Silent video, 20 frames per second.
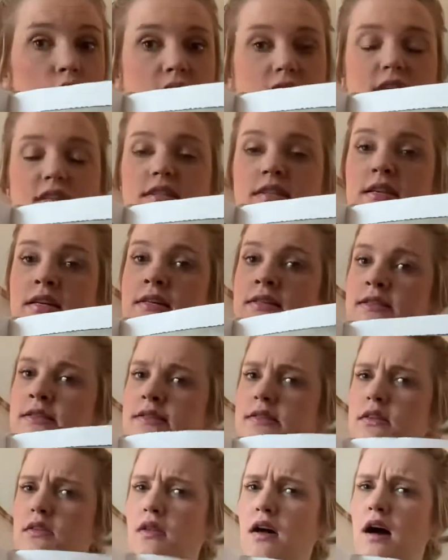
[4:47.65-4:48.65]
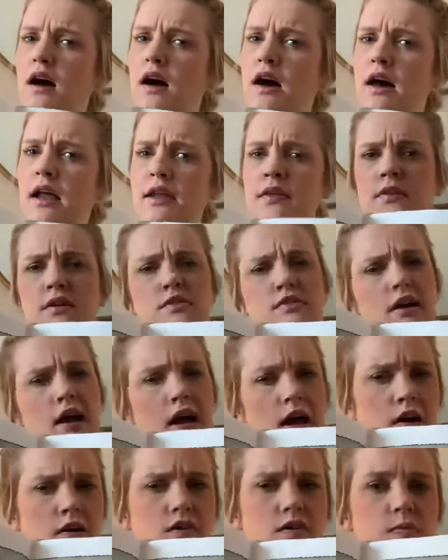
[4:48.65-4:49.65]
and he sneezes a lot and there's a
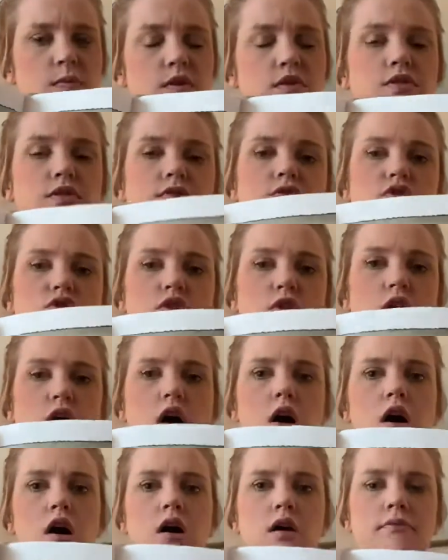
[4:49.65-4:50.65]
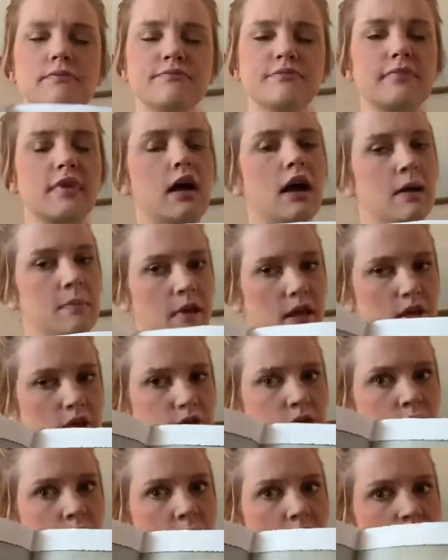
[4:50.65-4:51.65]
house built of straw. I bet you
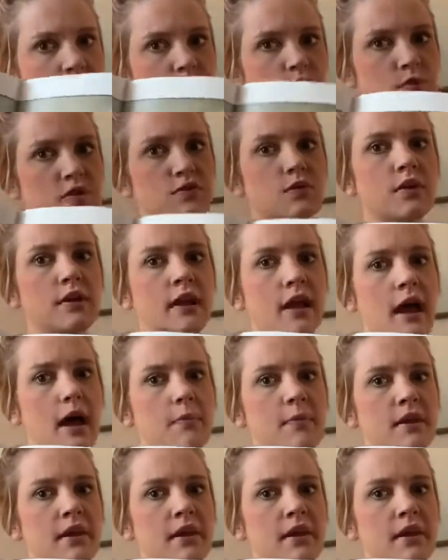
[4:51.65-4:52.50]
can imagine what's going to happen